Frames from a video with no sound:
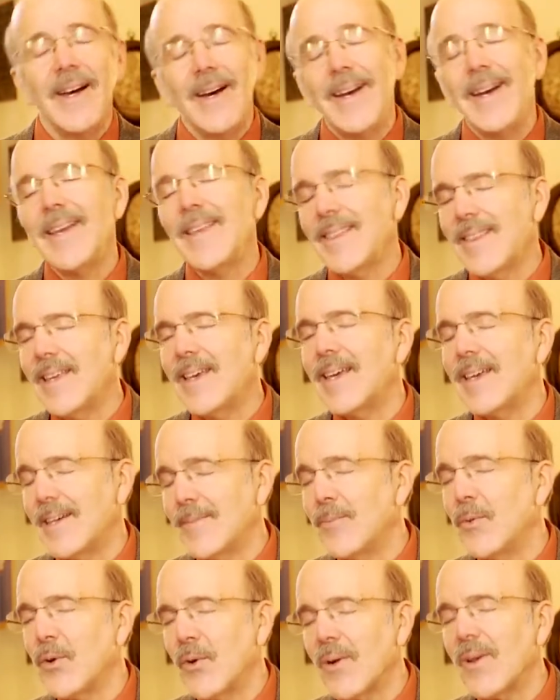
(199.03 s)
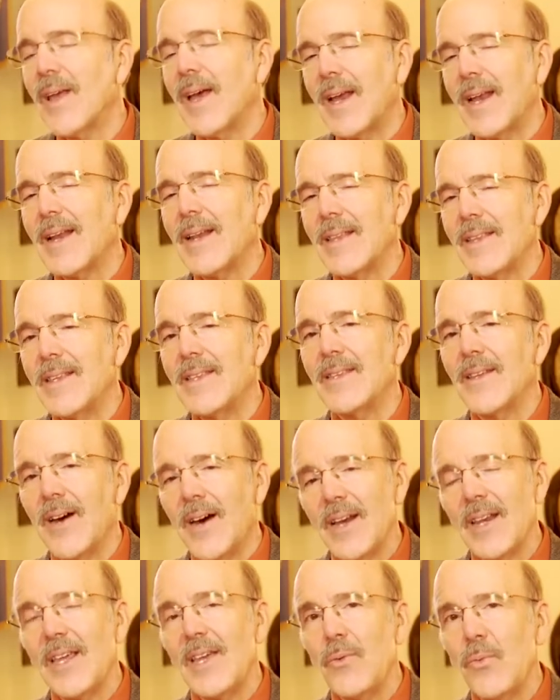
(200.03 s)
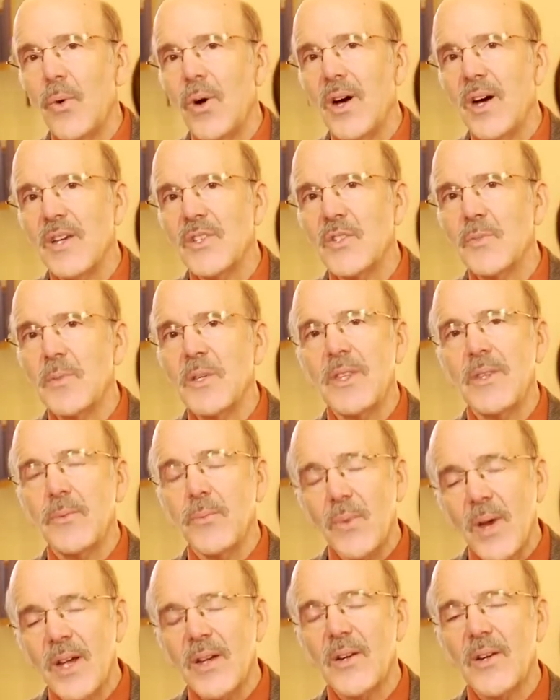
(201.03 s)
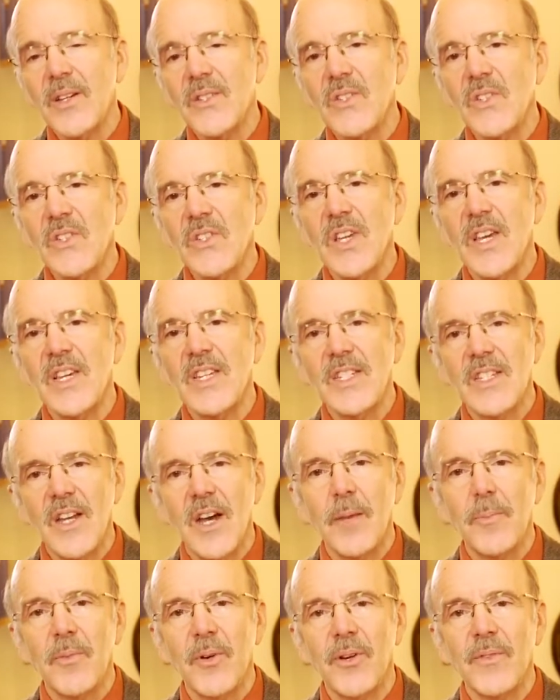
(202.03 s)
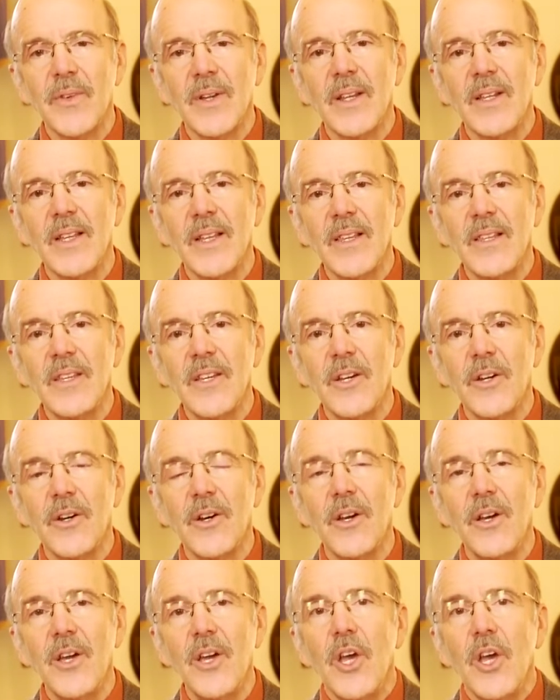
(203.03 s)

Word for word: I think more likely than not he was, but the record, as I say, is not perfectly clear.